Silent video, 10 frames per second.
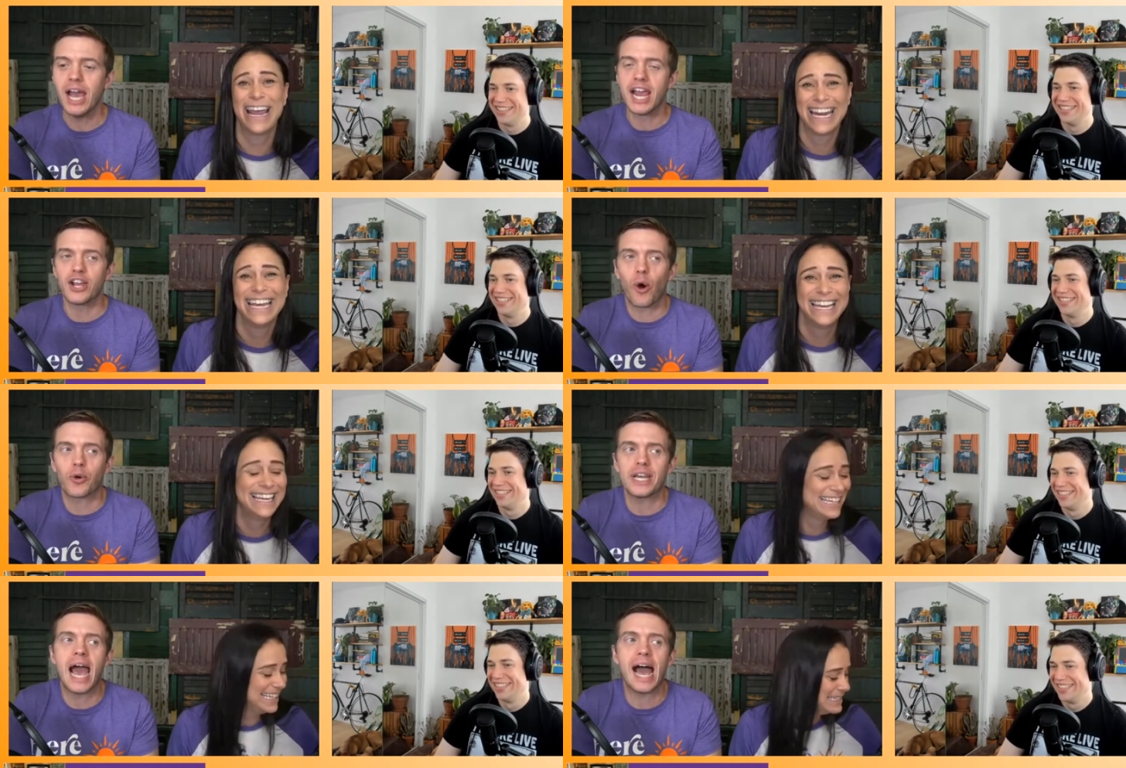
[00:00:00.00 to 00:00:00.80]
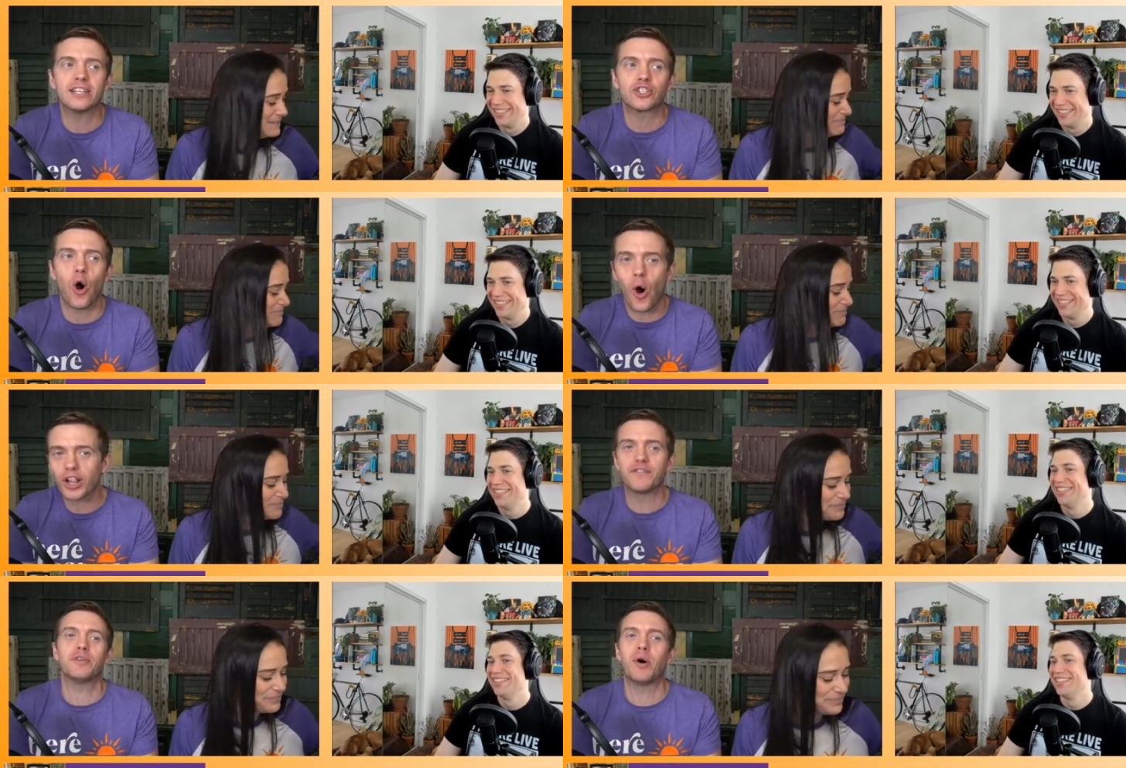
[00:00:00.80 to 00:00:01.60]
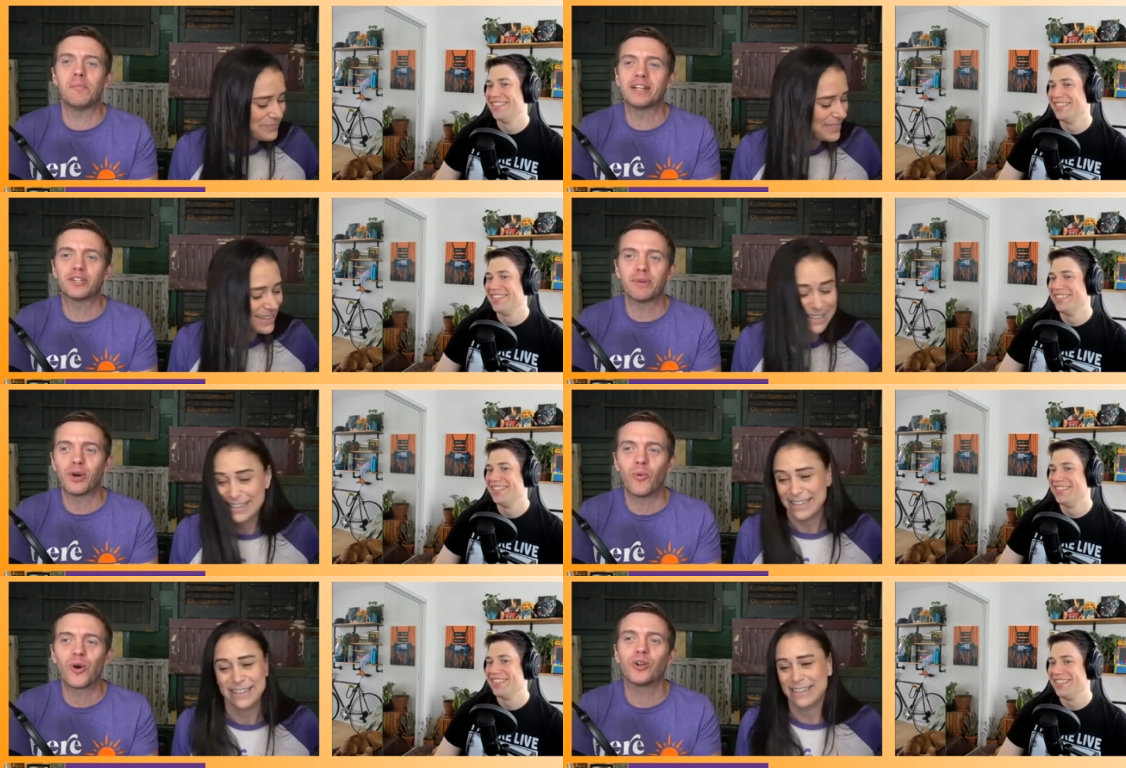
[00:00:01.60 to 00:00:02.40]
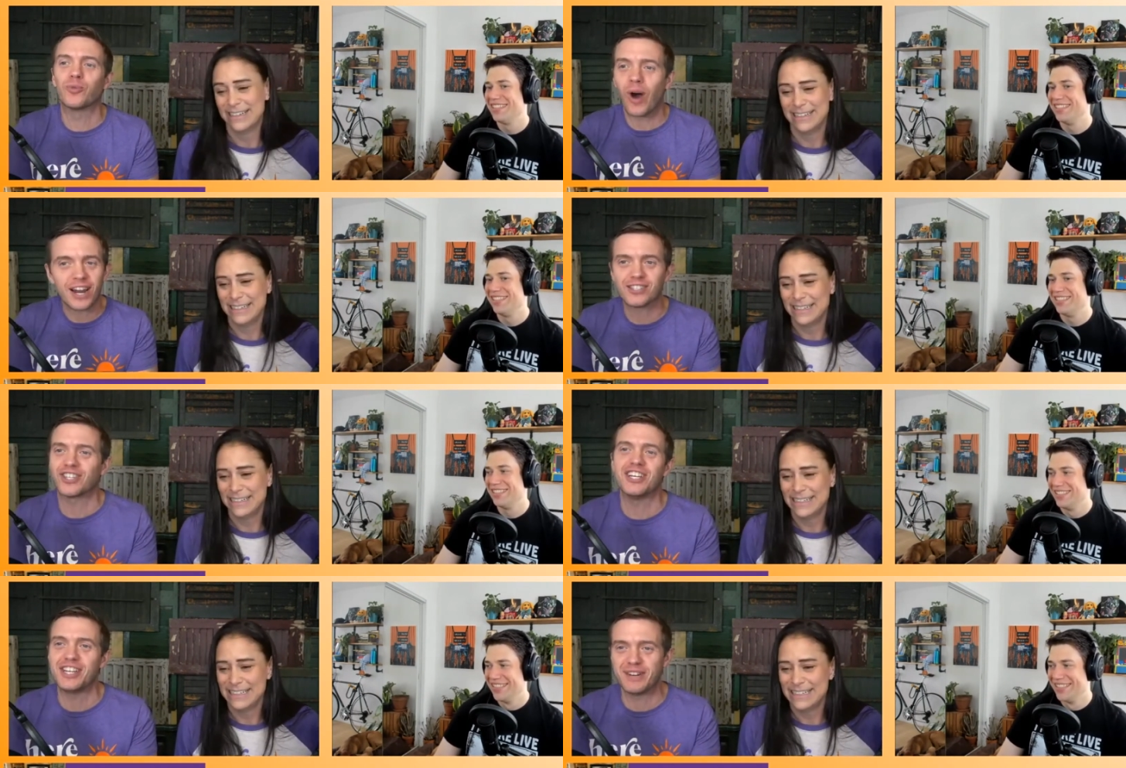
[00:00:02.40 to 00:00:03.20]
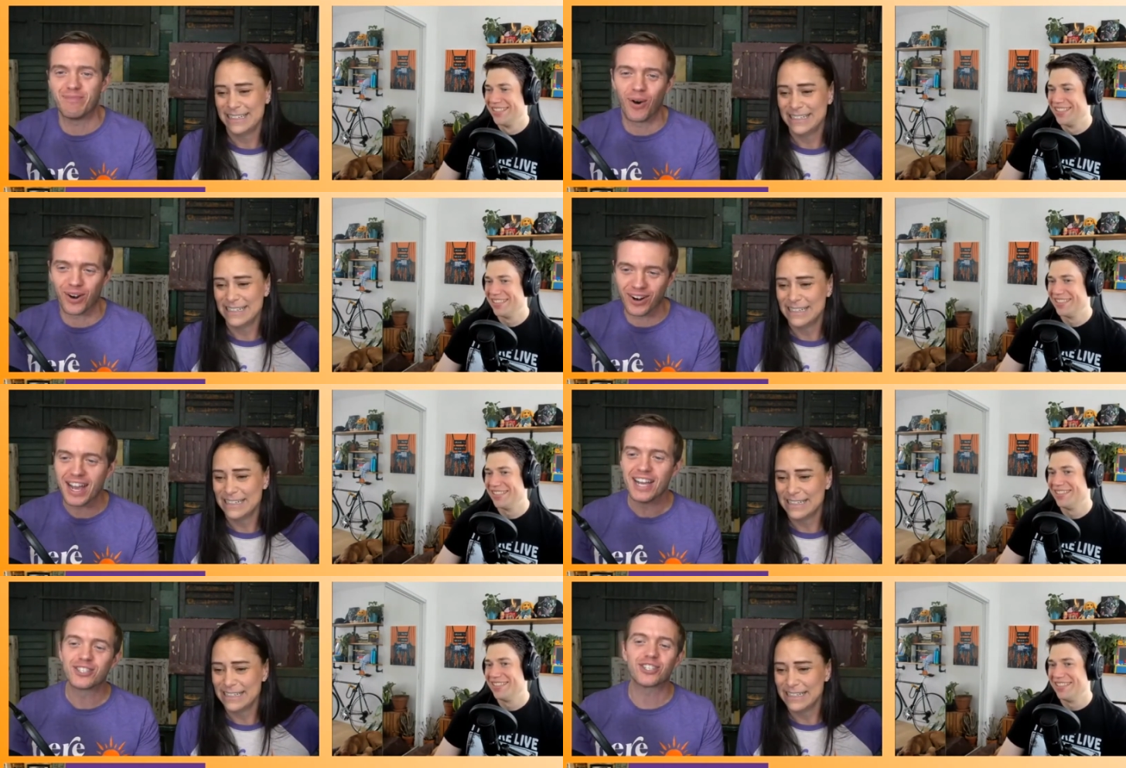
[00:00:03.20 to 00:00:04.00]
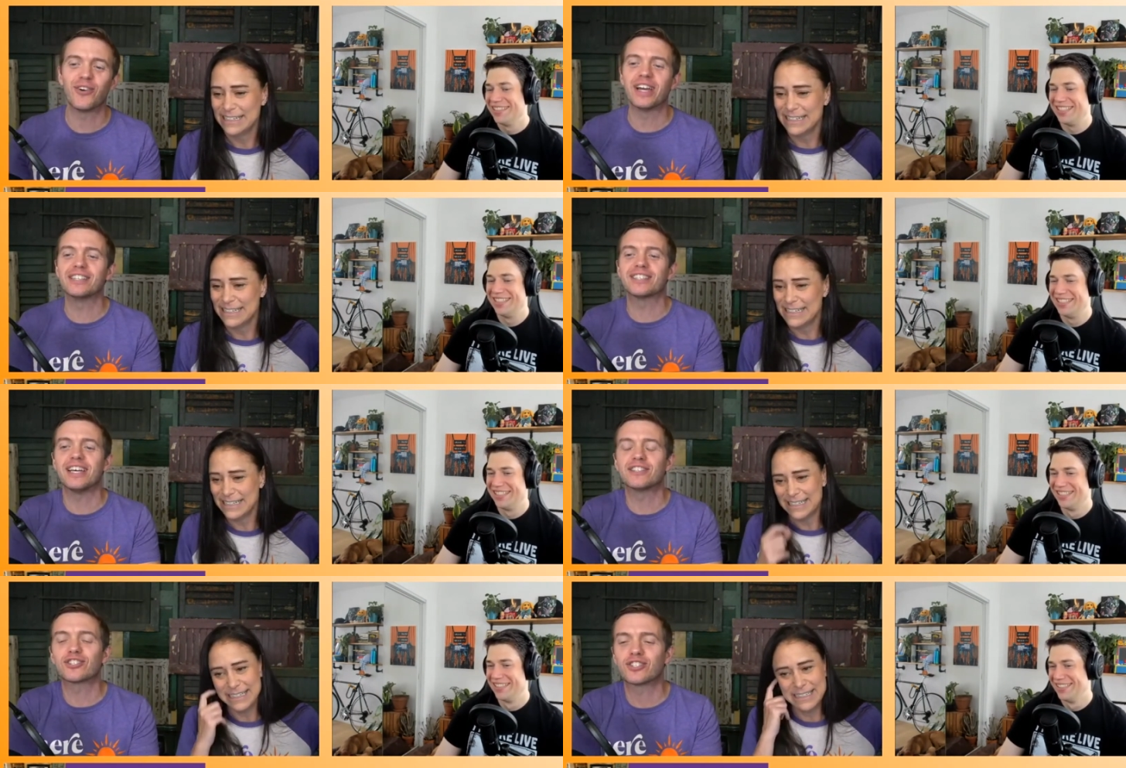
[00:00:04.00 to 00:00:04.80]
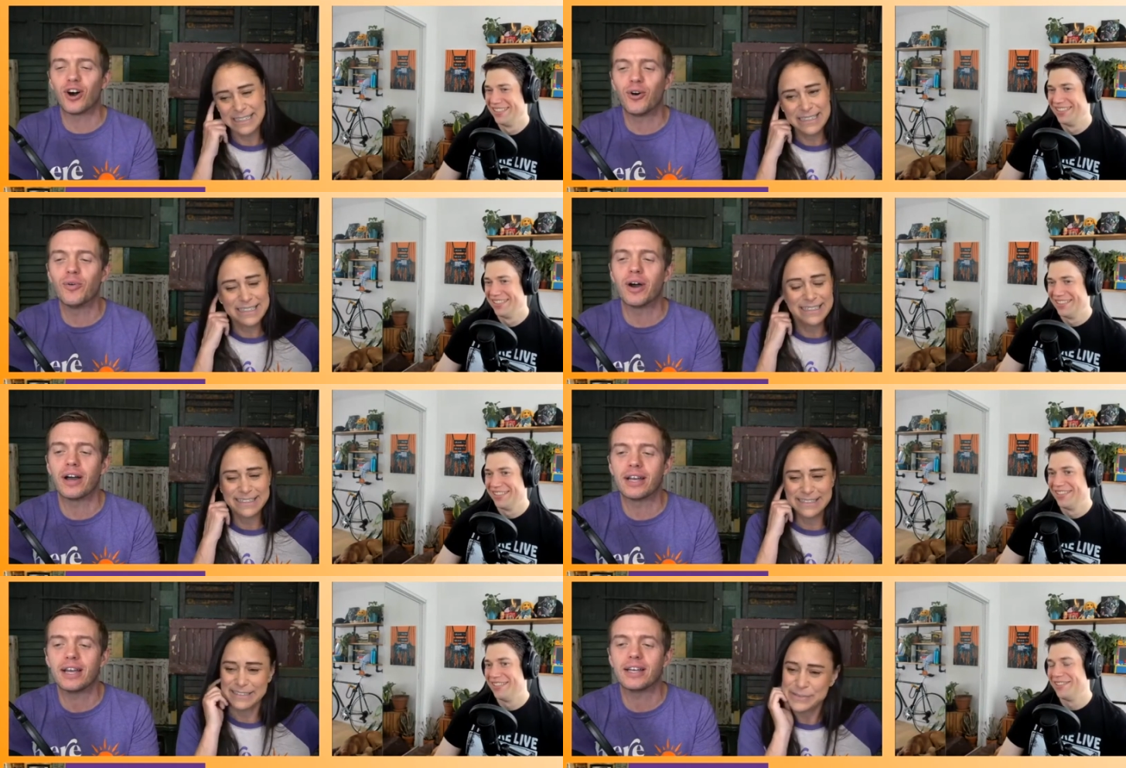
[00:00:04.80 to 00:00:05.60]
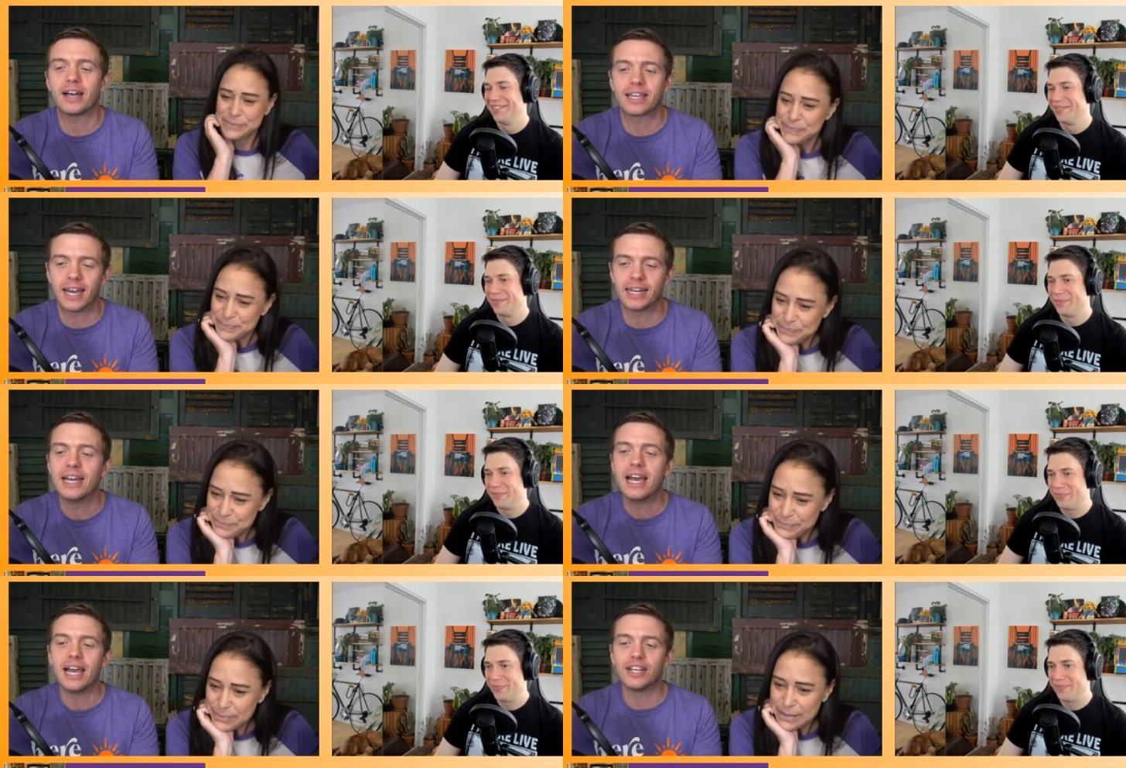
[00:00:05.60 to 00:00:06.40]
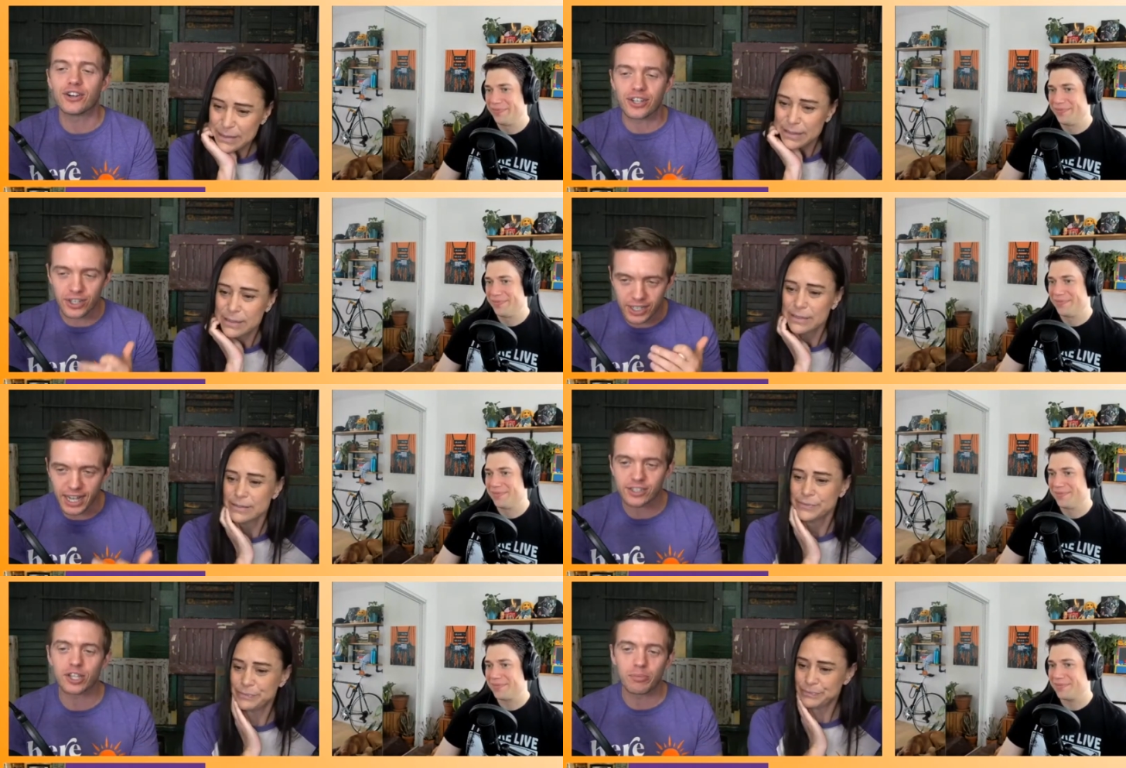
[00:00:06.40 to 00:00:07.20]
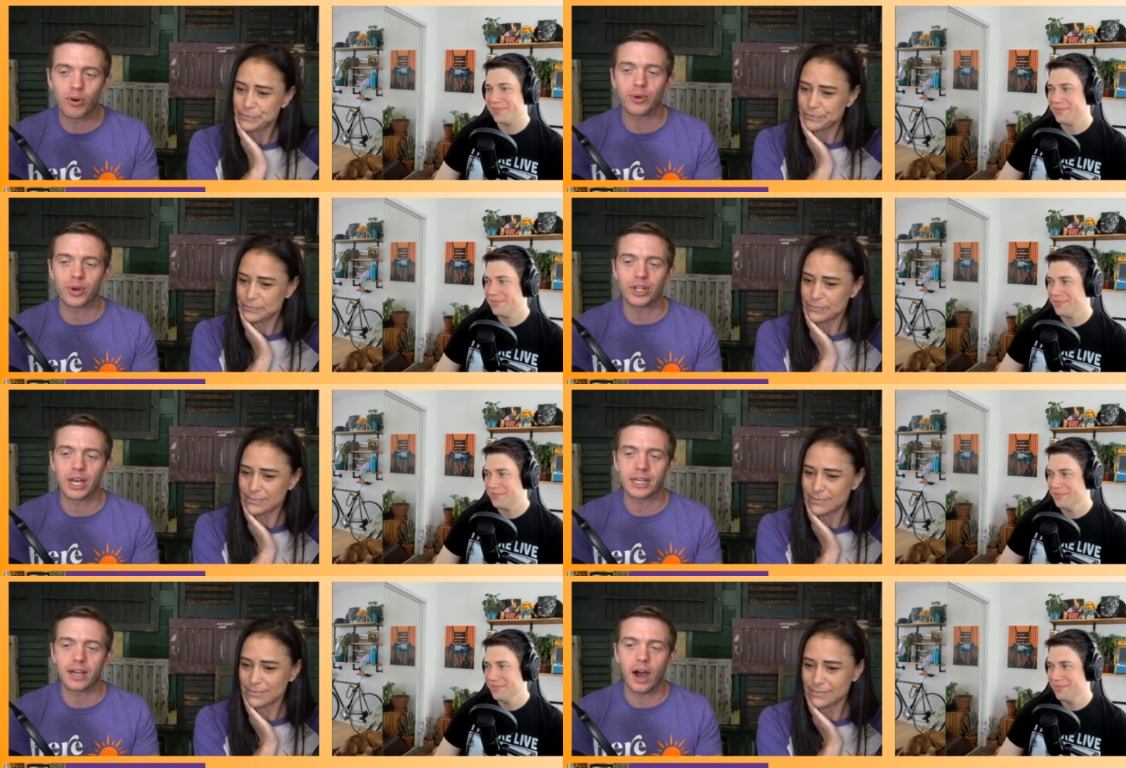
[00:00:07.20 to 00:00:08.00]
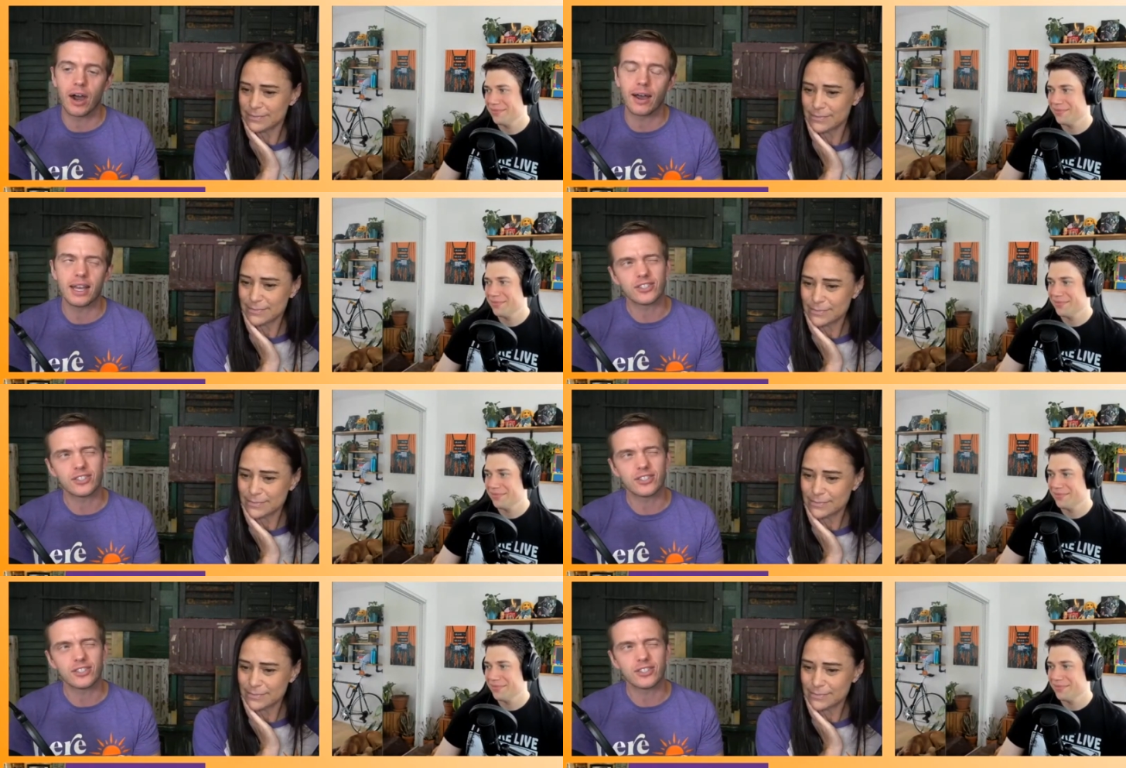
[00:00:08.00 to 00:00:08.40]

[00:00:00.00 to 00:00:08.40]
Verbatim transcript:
Speaker 1: Like he already has all of the momentum in the world. Why does he need more? So again, you get to the point where you're like,